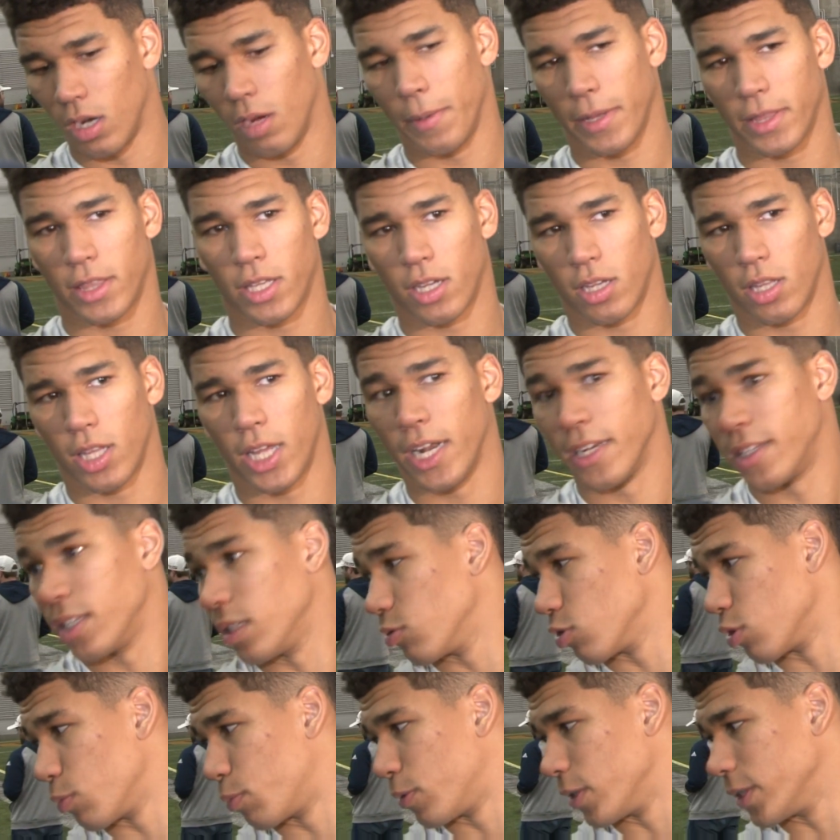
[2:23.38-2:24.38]
I think a lot of
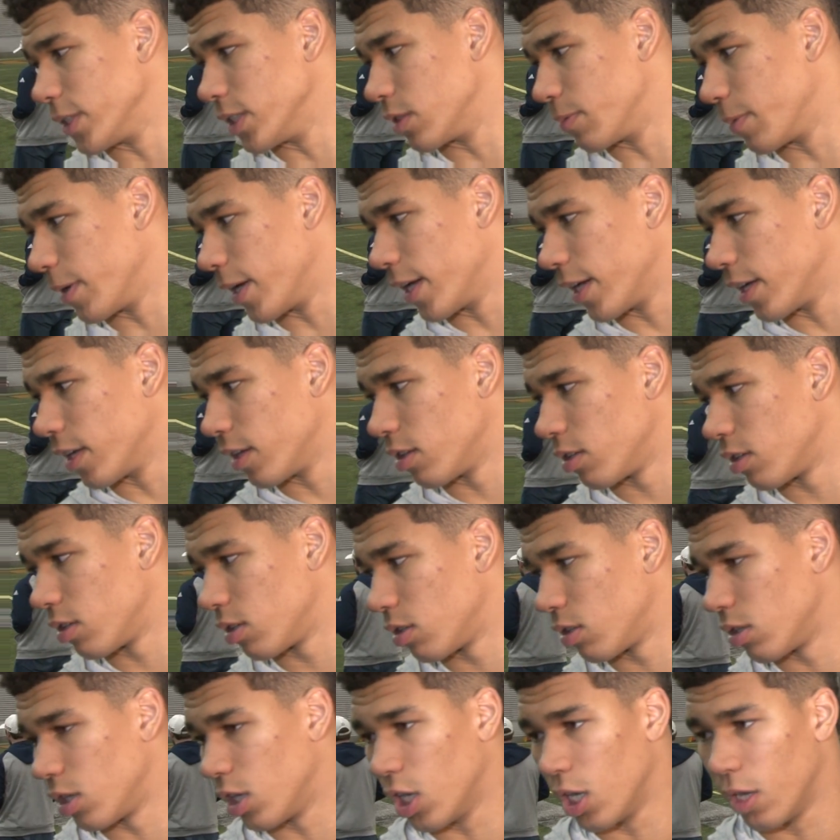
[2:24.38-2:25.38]
teams were pleased by it
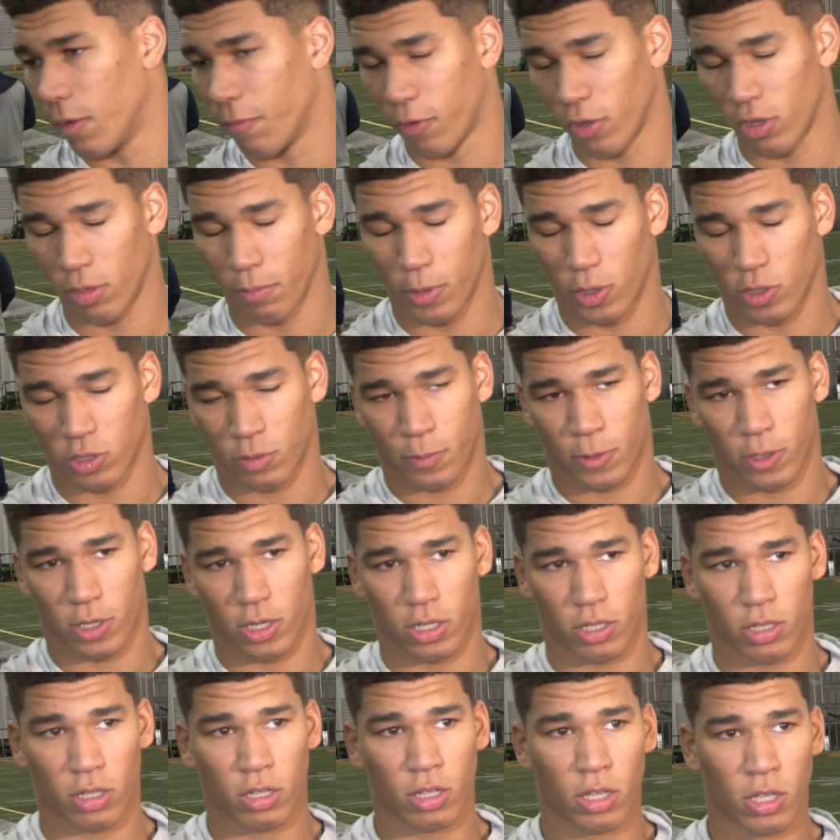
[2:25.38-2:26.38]
for the most
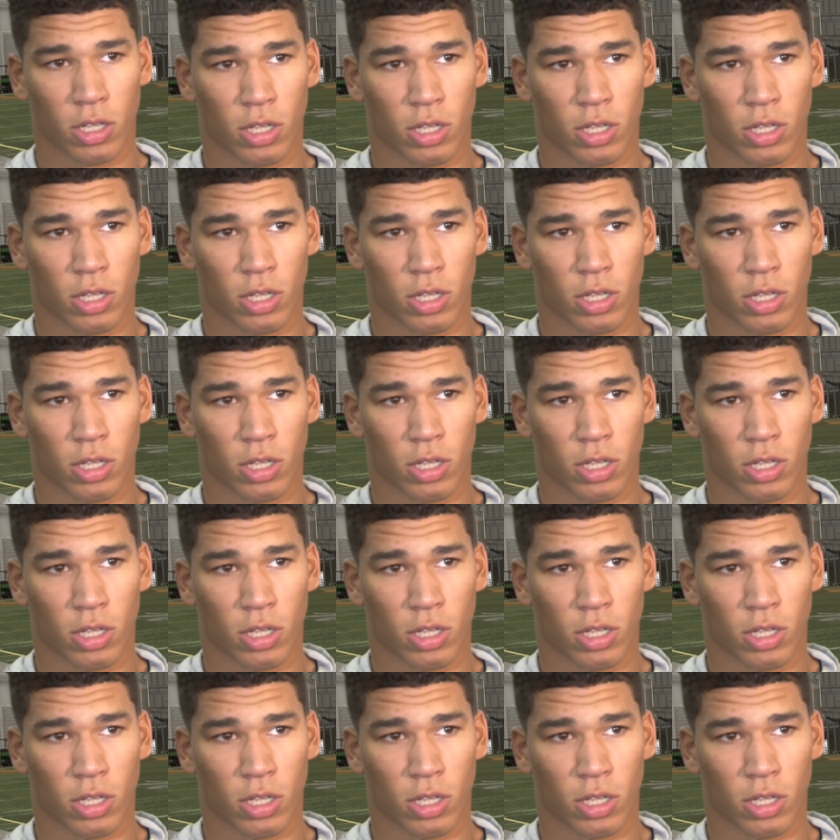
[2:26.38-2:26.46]
part.